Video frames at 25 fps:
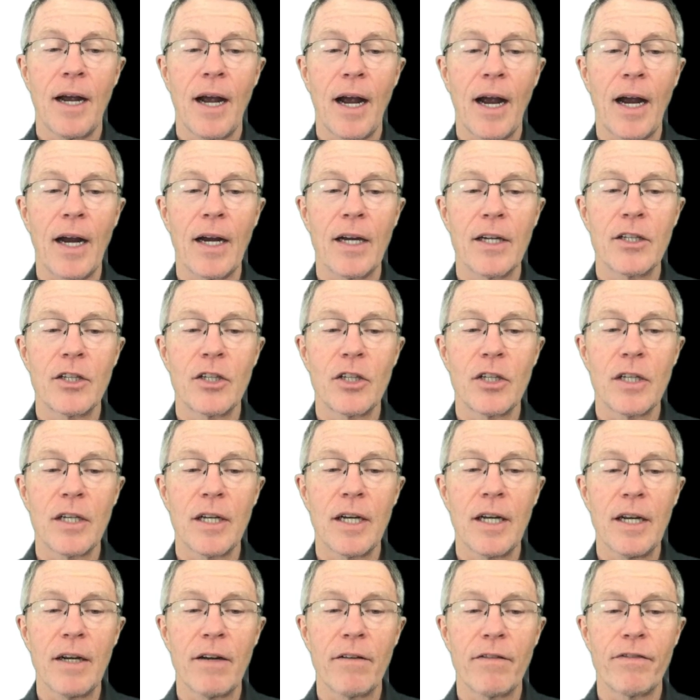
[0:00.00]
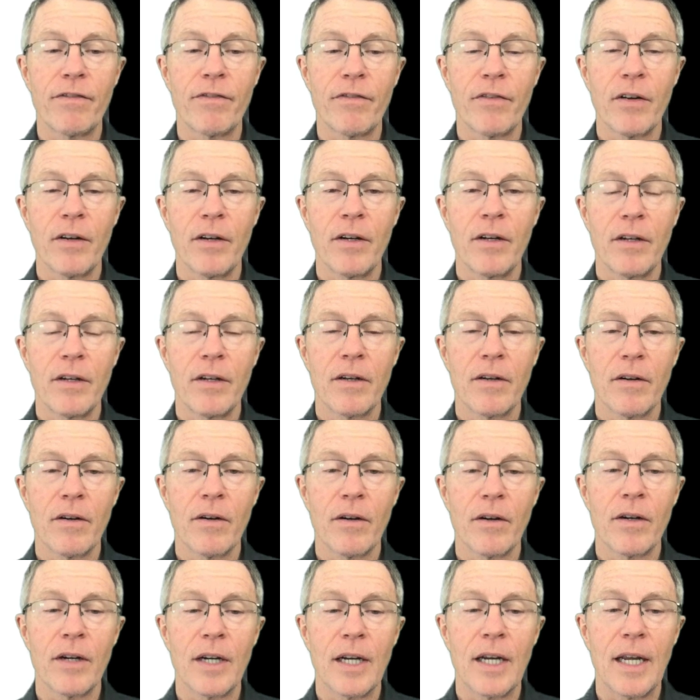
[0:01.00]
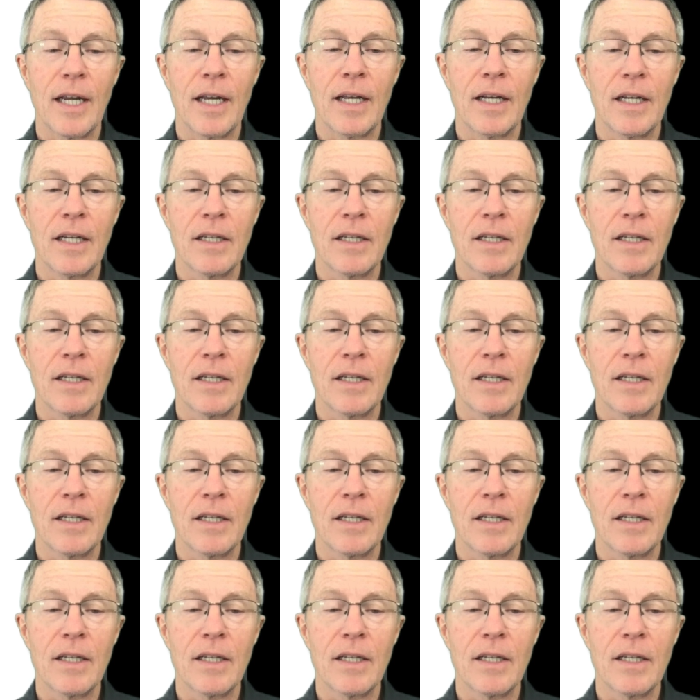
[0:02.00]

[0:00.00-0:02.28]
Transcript: I G F or and